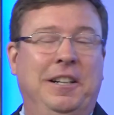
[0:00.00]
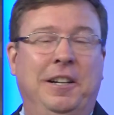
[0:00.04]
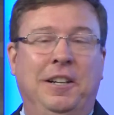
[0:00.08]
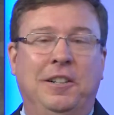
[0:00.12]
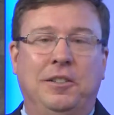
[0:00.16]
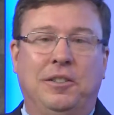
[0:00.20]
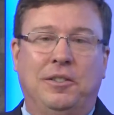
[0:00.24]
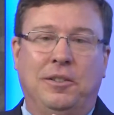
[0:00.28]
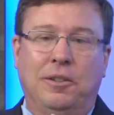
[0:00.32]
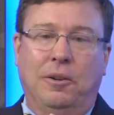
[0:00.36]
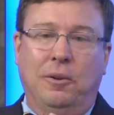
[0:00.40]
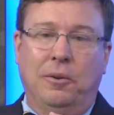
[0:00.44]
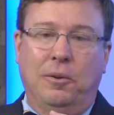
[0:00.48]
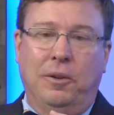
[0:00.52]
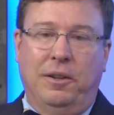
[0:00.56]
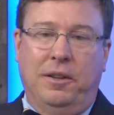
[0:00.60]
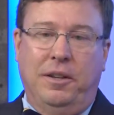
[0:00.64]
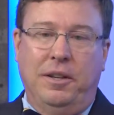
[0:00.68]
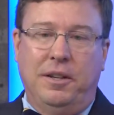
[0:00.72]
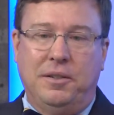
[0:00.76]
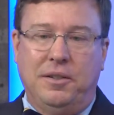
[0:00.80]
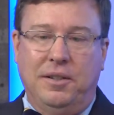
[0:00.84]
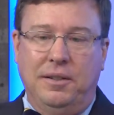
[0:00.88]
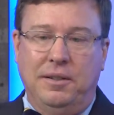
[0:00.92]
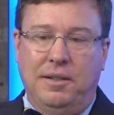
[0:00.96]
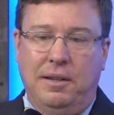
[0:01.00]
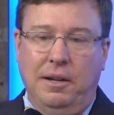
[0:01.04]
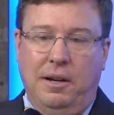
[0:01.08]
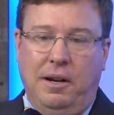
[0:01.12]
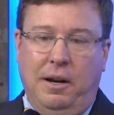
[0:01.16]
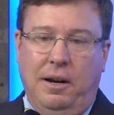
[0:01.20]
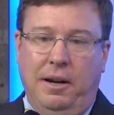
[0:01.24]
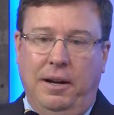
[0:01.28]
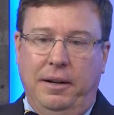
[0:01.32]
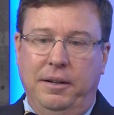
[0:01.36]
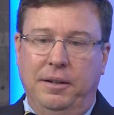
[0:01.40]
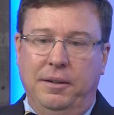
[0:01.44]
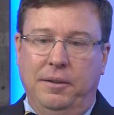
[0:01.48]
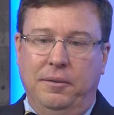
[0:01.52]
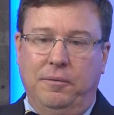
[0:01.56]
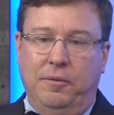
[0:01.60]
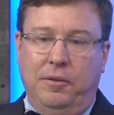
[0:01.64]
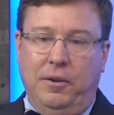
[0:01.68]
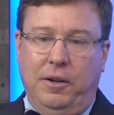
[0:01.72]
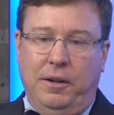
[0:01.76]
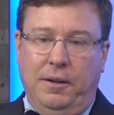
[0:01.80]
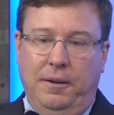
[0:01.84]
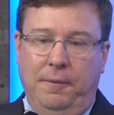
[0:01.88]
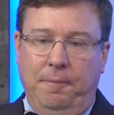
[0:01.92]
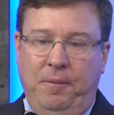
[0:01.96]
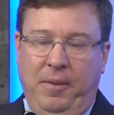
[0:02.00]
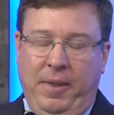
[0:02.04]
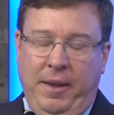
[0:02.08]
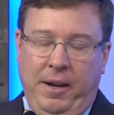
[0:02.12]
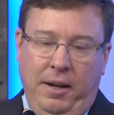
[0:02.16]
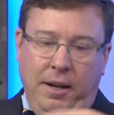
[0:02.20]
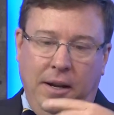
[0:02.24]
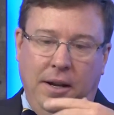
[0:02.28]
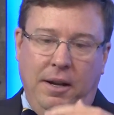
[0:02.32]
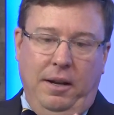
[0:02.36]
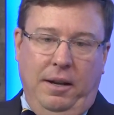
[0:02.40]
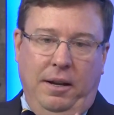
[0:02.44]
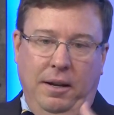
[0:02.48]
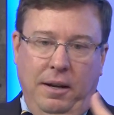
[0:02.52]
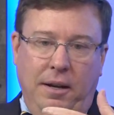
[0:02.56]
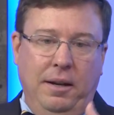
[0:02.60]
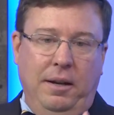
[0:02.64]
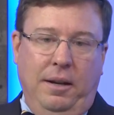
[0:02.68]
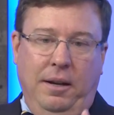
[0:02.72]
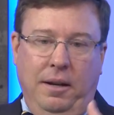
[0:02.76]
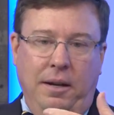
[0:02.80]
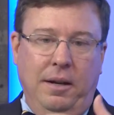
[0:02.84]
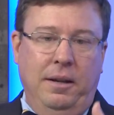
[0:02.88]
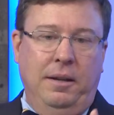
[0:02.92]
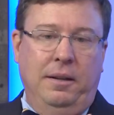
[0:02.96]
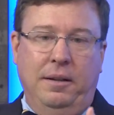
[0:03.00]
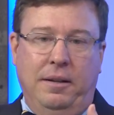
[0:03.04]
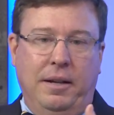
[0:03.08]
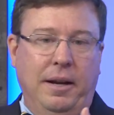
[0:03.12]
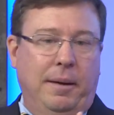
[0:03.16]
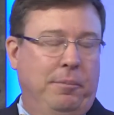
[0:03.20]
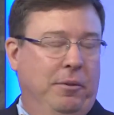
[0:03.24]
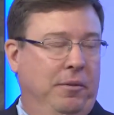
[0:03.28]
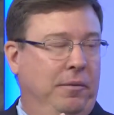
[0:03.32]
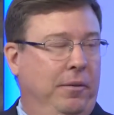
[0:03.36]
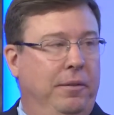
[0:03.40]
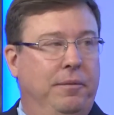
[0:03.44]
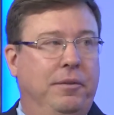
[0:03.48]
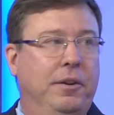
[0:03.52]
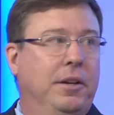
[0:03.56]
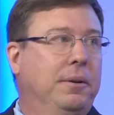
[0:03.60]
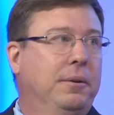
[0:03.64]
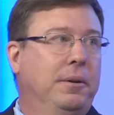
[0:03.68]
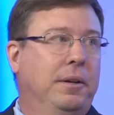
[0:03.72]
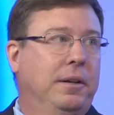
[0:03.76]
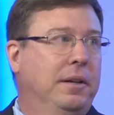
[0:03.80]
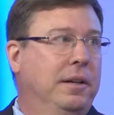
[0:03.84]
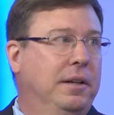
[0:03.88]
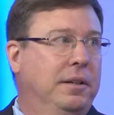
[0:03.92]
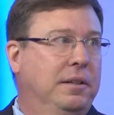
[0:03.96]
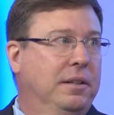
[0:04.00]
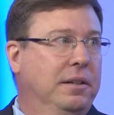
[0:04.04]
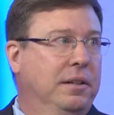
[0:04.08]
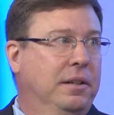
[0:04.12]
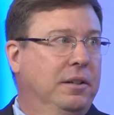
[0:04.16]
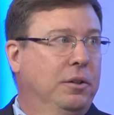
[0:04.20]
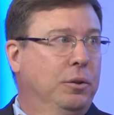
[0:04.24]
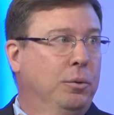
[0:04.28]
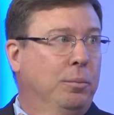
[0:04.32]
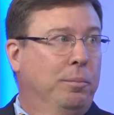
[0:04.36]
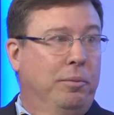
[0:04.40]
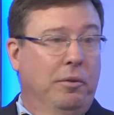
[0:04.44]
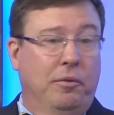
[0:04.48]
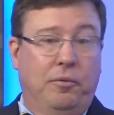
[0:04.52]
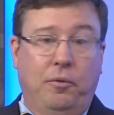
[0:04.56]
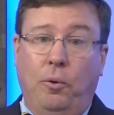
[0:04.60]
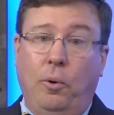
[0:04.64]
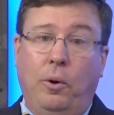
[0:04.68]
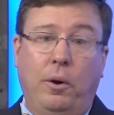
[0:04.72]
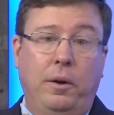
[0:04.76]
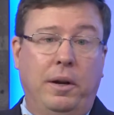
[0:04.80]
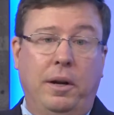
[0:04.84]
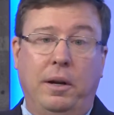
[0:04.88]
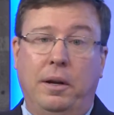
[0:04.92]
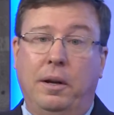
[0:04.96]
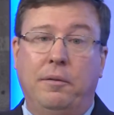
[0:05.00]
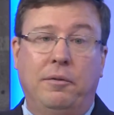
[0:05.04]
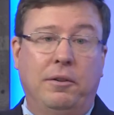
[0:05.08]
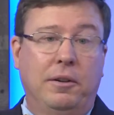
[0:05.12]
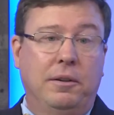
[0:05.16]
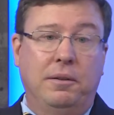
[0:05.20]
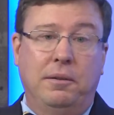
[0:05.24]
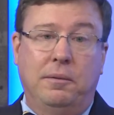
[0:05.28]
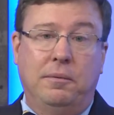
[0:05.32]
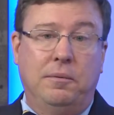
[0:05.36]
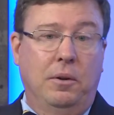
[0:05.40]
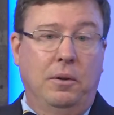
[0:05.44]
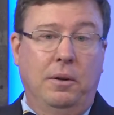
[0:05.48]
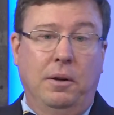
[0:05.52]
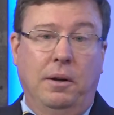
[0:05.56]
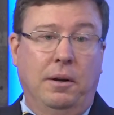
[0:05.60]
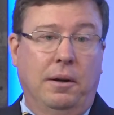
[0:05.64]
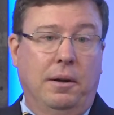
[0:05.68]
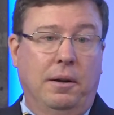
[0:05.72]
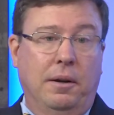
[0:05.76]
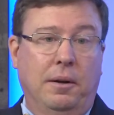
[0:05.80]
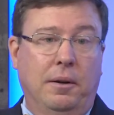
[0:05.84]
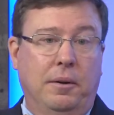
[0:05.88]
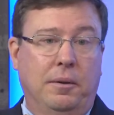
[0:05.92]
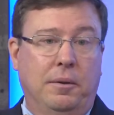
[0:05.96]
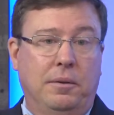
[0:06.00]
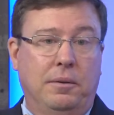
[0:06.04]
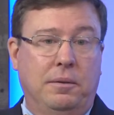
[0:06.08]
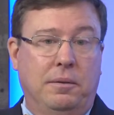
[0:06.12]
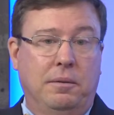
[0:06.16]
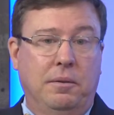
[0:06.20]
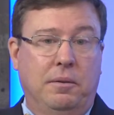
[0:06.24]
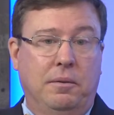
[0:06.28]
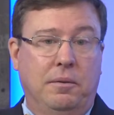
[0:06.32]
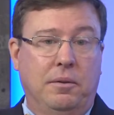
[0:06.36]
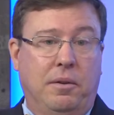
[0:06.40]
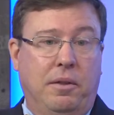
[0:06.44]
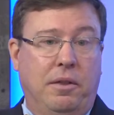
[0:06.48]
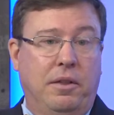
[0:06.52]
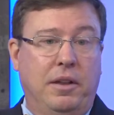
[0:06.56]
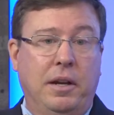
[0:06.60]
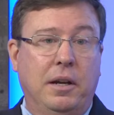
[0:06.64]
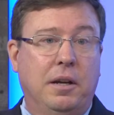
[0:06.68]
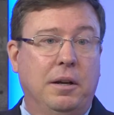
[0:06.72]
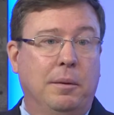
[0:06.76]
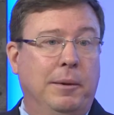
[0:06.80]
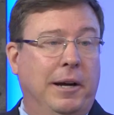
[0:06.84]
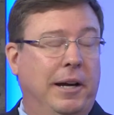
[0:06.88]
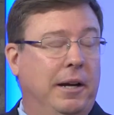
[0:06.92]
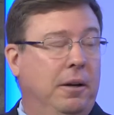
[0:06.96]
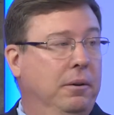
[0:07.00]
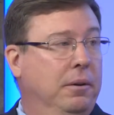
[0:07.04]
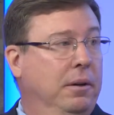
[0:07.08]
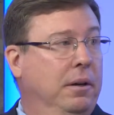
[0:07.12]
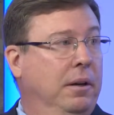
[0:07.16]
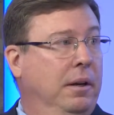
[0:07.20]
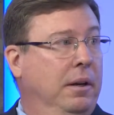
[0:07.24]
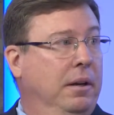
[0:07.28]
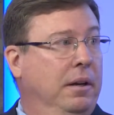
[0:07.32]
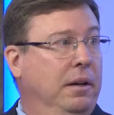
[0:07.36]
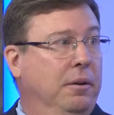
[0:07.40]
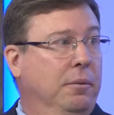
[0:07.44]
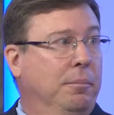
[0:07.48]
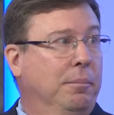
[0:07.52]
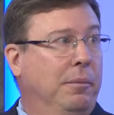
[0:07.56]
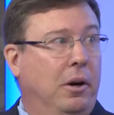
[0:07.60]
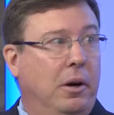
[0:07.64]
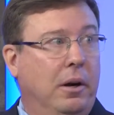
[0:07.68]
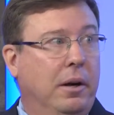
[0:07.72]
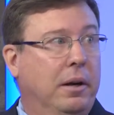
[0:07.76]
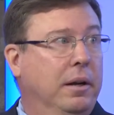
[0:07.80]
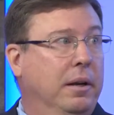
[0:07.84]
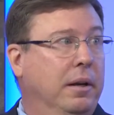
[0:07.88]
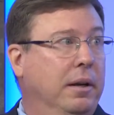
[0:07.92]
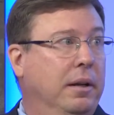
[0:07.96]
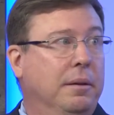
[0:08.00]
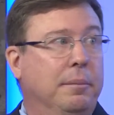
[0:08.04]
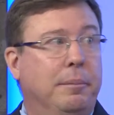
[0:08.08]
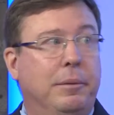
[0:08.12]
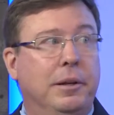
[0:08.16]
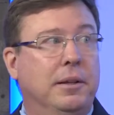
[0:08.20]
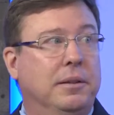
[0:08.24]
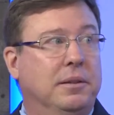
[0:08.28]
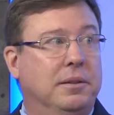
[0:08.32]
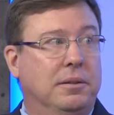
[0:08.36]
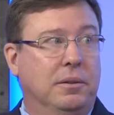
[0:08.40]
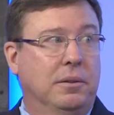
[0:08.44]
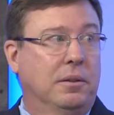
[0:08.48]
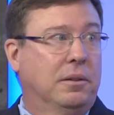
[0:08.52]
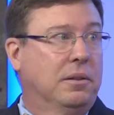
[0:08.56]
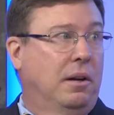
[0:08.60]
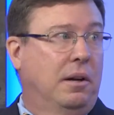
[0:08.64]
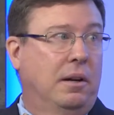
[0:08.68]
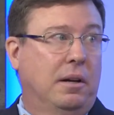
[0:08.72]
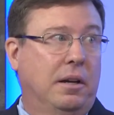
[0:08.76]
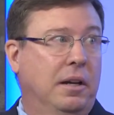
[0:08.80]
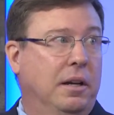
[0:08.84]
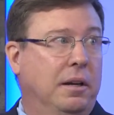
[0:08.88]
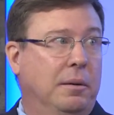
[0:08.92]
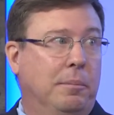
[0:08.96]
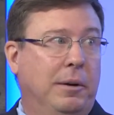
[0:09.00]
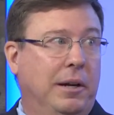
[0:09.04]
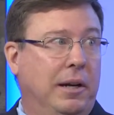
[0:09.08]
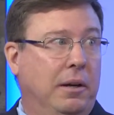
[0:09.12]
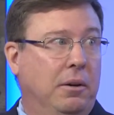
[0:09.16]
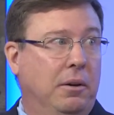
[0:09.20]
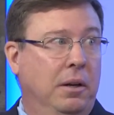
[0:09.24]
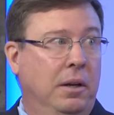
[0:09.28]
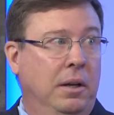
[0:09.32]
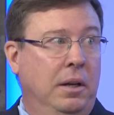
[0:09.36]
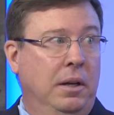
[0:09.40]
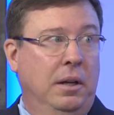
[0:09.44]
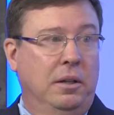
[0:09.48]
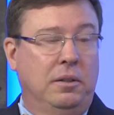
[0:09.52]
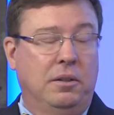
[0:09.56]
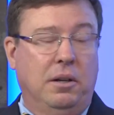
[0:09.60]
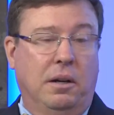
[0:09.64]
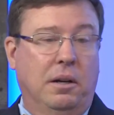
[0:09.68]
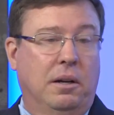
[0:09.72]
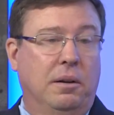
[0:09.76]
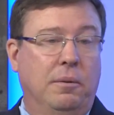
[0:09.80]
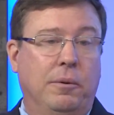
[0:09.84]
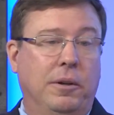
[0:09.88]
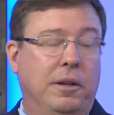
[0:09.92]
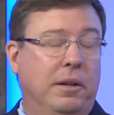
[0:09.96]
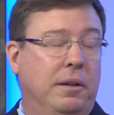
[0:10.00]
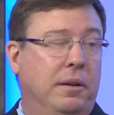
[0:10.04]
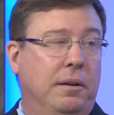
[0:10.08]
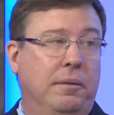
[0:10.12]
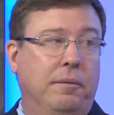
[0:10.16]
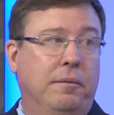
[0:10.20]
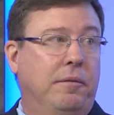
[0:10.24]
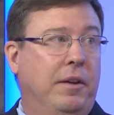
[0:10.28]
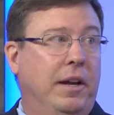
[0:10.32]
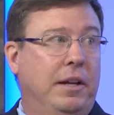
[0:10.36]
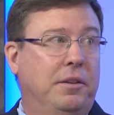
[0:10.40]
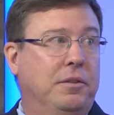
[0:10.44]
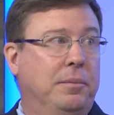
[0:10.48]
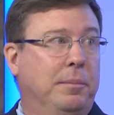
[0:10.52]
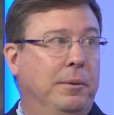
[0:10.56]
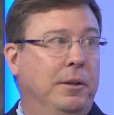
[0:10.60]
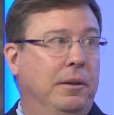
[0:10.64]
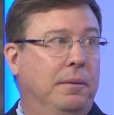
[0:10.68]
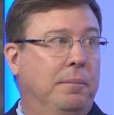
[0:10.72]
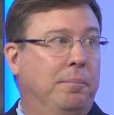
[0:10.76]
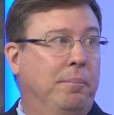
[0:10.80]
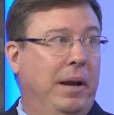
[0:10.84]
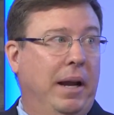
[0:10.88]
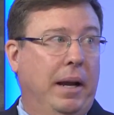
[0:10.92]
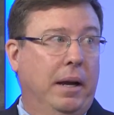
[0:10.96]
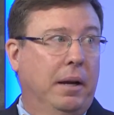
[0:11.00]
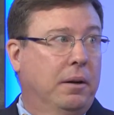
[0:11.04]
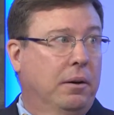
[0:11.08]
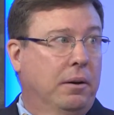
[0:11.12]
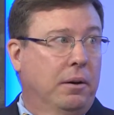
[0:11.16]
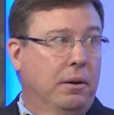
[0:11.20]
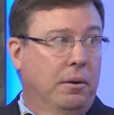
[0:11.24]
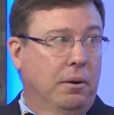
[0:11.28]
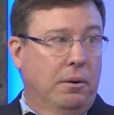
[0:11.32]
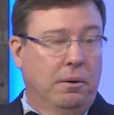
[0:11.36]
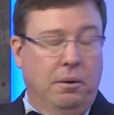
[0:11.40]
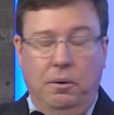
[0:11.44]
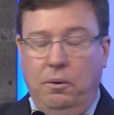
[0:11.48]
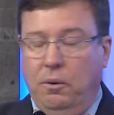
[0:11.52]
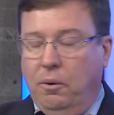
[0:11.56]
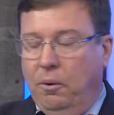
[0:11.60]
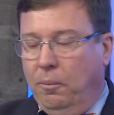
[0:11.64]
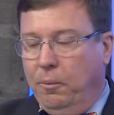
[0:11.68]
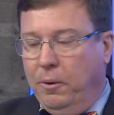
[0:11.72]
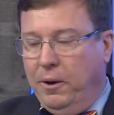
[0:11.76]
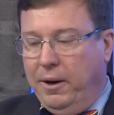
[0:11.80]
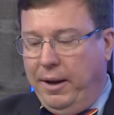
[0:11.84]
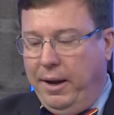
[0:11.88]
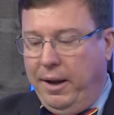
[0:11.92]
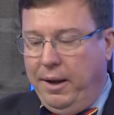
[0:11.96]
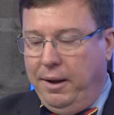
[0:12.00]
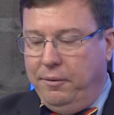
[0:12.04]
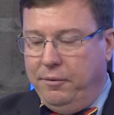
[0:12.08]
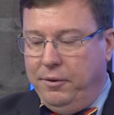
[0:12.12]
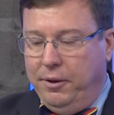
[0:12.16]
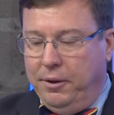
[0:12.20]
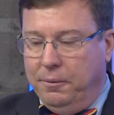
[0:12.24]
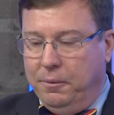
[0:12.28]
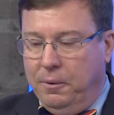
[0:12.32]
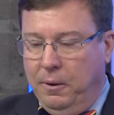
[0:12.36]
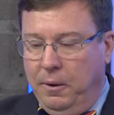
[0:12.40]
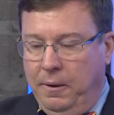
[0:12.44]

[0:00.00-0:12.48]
So this is the kind of in-depth review you need to do before you even think about marketing the business or talking with an investment banker or what have you.